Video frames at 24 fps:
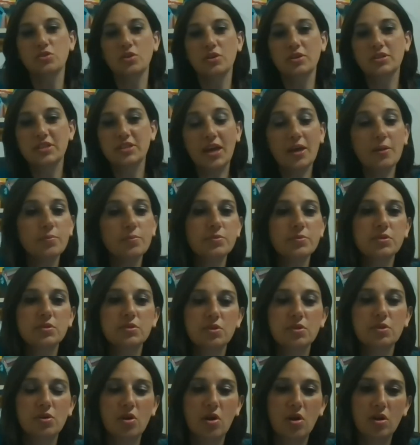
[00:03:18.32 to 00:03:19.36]
to adapt.
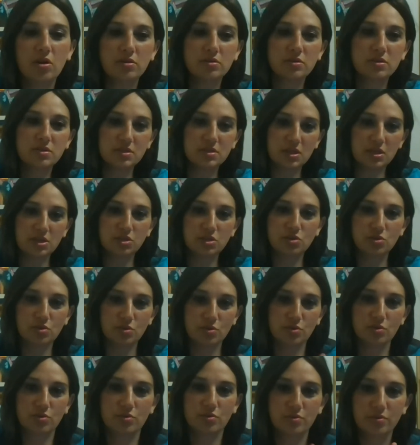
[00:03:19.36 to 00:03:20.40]
You can't stick
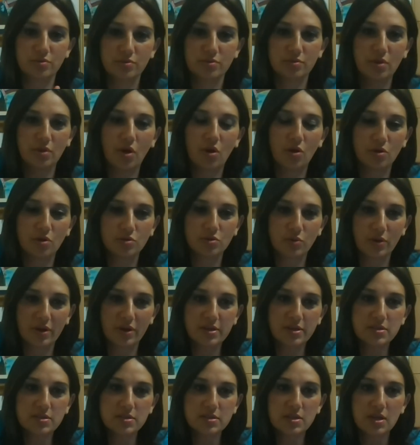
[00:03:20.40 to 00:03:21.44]
to the old
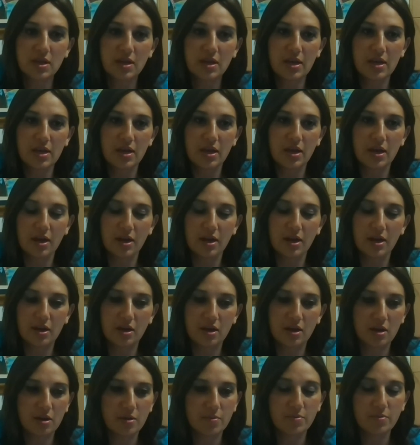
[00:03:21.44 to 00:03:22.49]
ways.
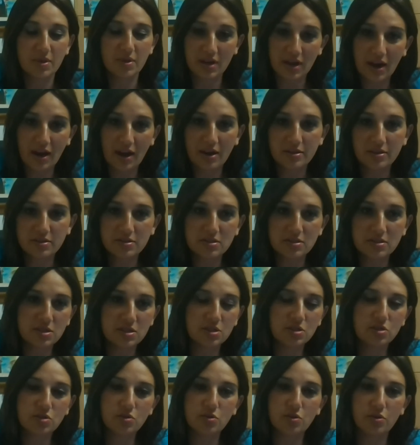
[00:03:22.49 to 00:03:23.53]
The clients
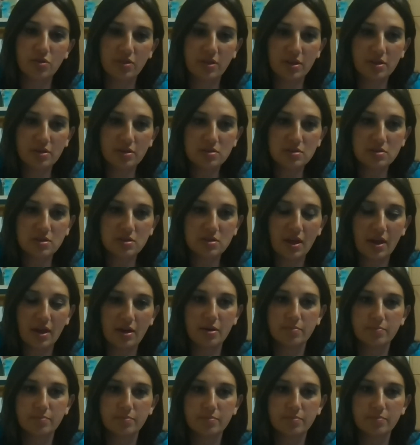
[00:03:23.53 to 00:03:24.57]
need new things.
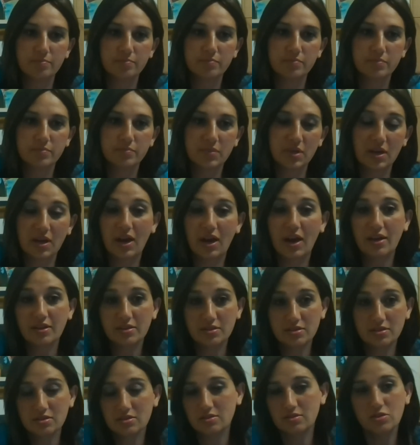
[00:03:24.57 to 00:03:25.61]
The
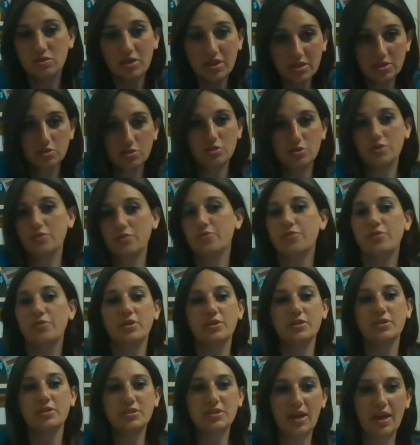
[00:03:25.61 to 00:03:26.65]
clients' needs are
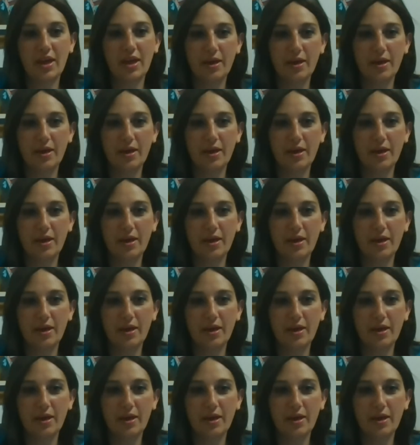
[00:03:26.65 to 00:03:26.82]
different.